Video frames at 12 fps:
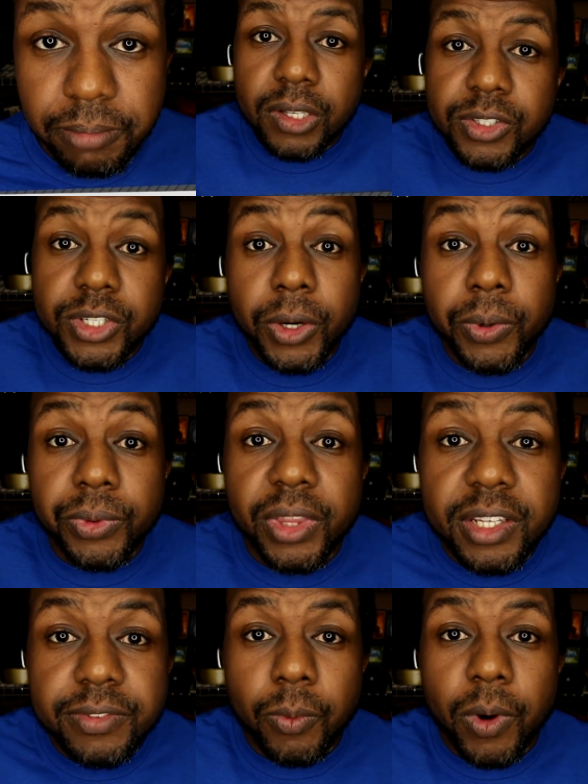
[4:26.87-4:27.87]
So
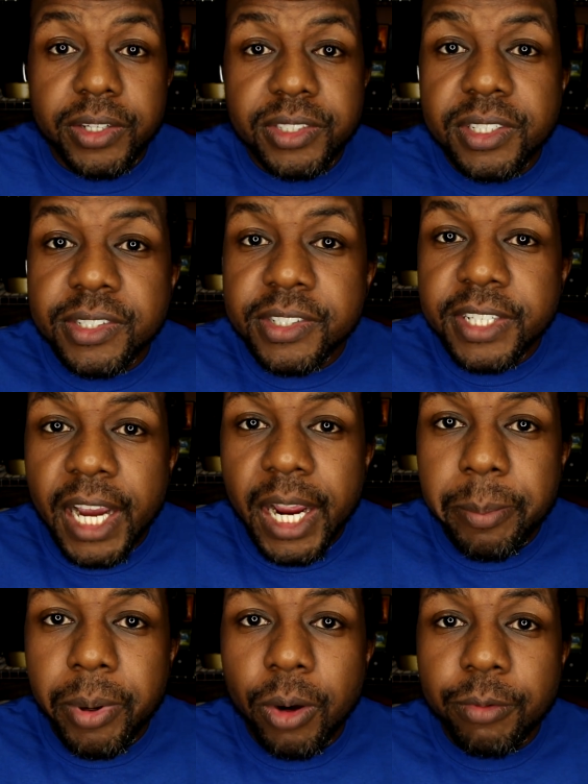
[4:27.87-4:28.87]
thanks for watching. This is Gary
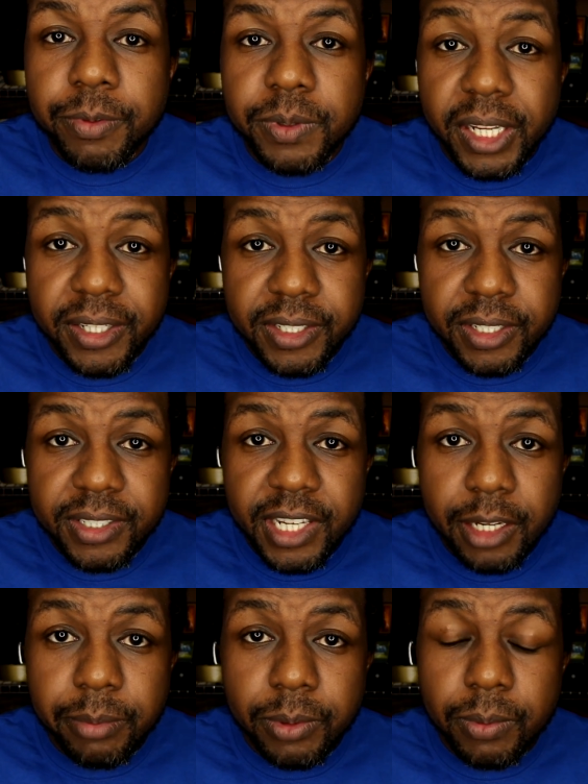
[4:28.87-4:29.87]
Pope from Late to the
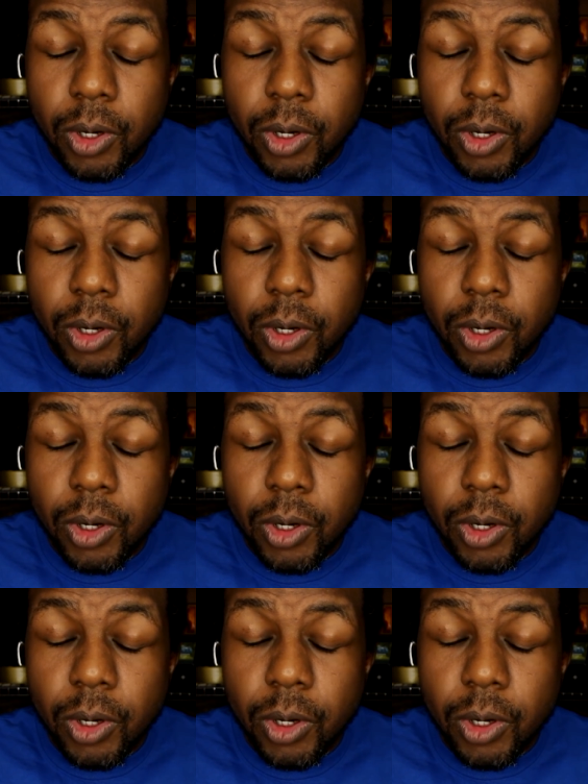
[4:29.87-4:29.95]
Table.